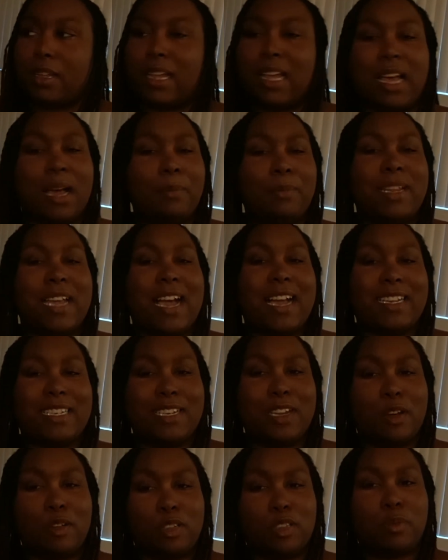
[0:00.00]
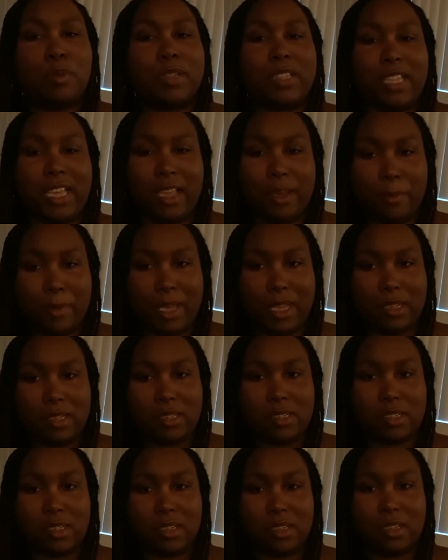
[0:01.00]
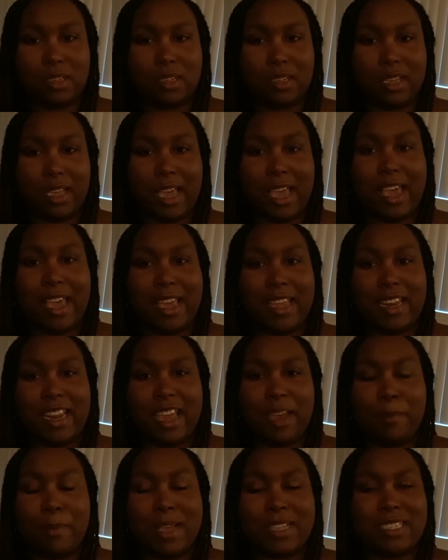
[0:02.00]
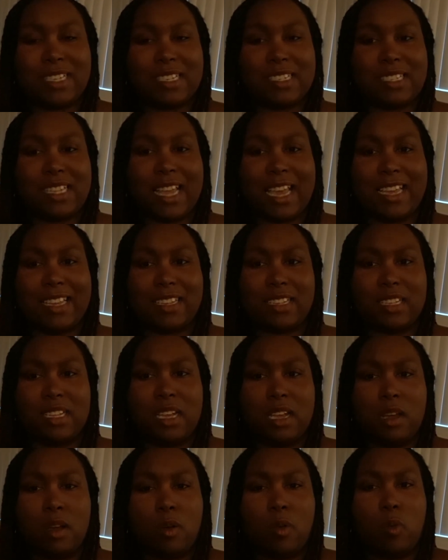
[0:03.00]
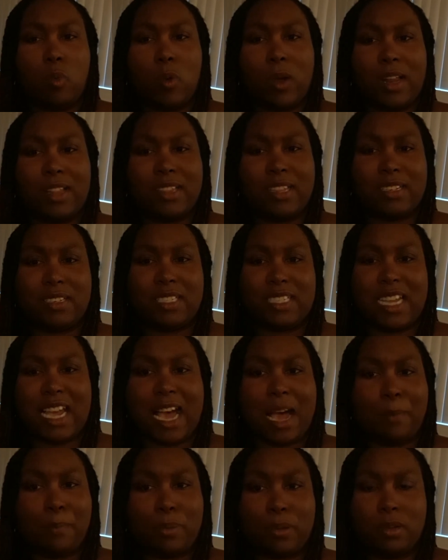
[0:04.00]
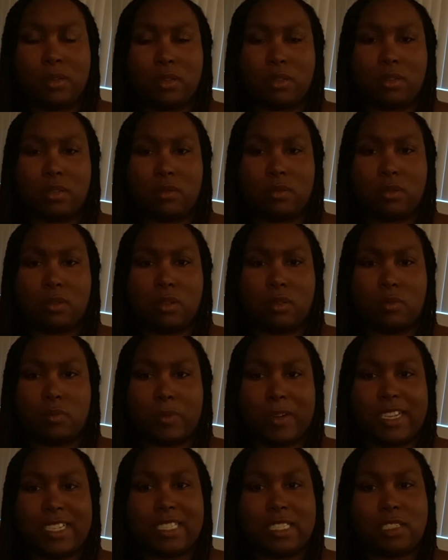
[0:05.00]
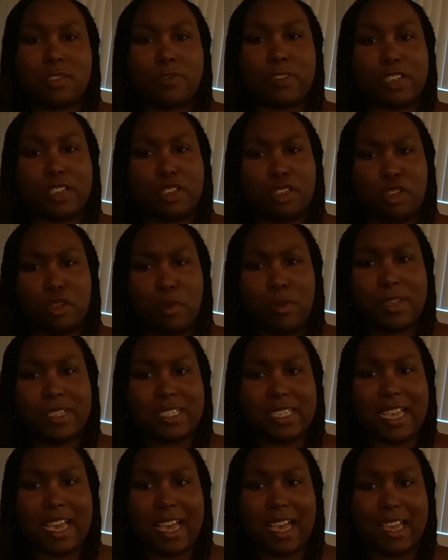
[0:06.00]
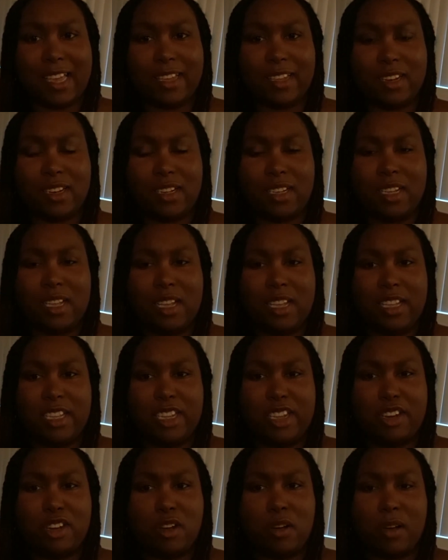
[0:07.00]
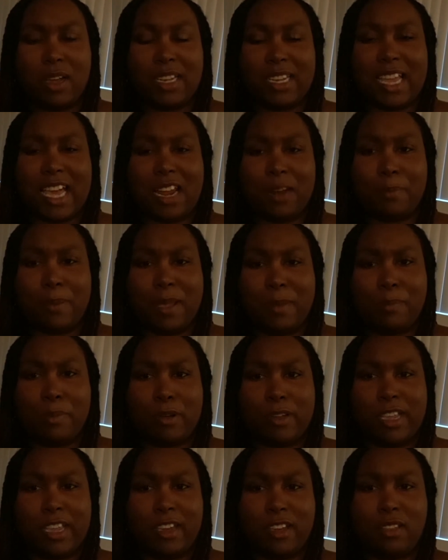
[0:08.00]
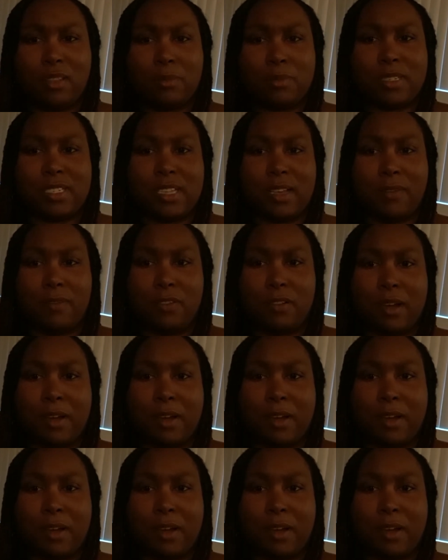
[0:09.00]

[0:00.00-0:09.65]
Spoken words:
I'm diagnosed with MS. And MS is like one of the top reasons for suicide. A lot of people kill themselves who